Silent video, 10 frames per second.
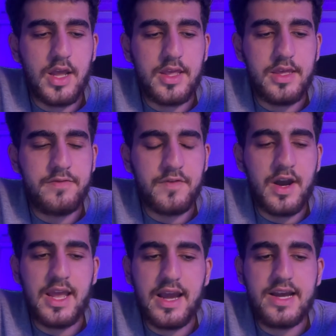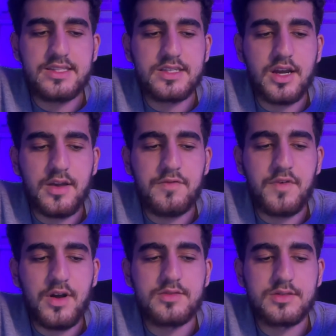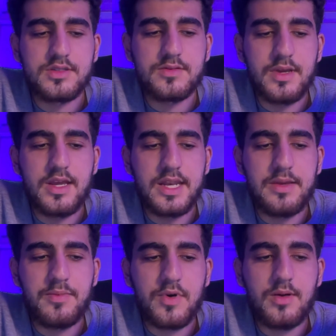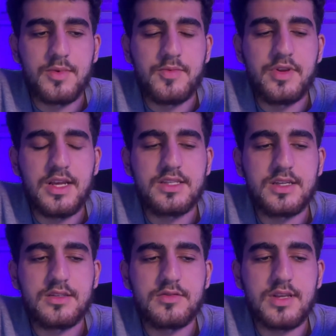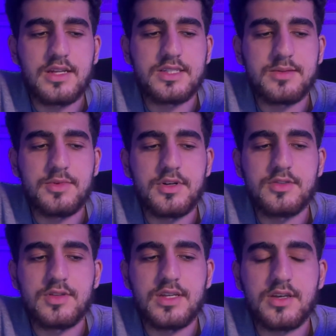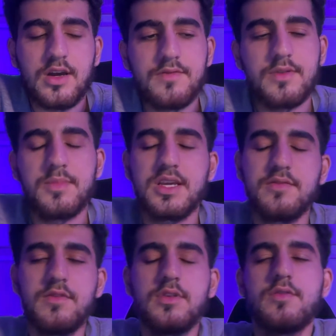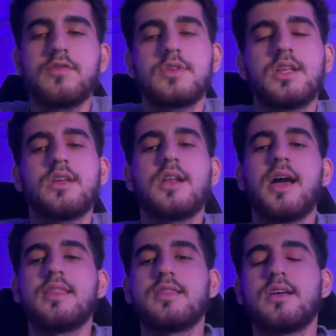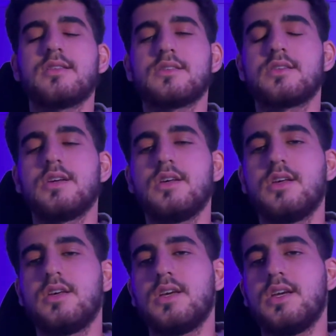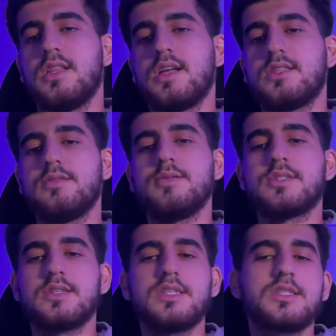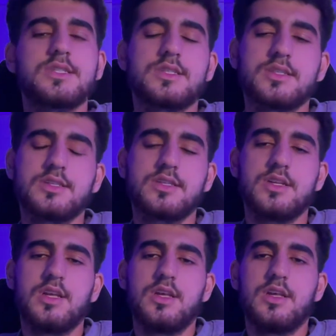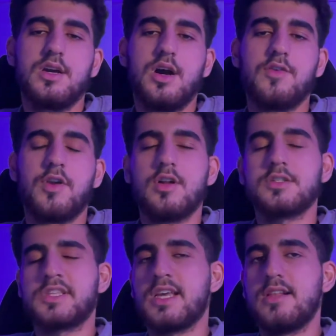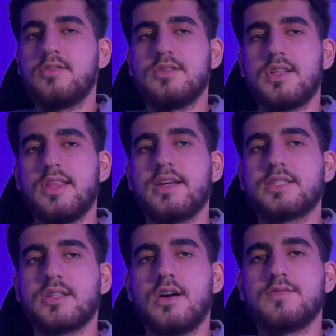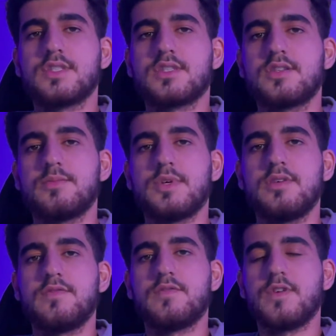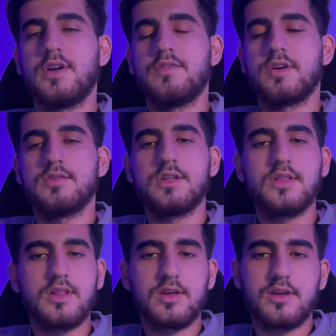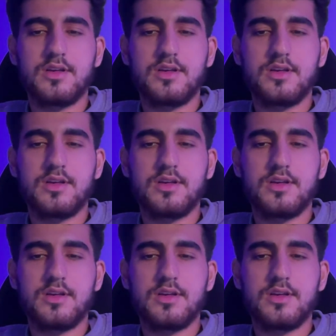if I found any problem related to that, similar to that, I will make a video for that and add that in that DP series. I will also tell you in the next live stream if I found anything.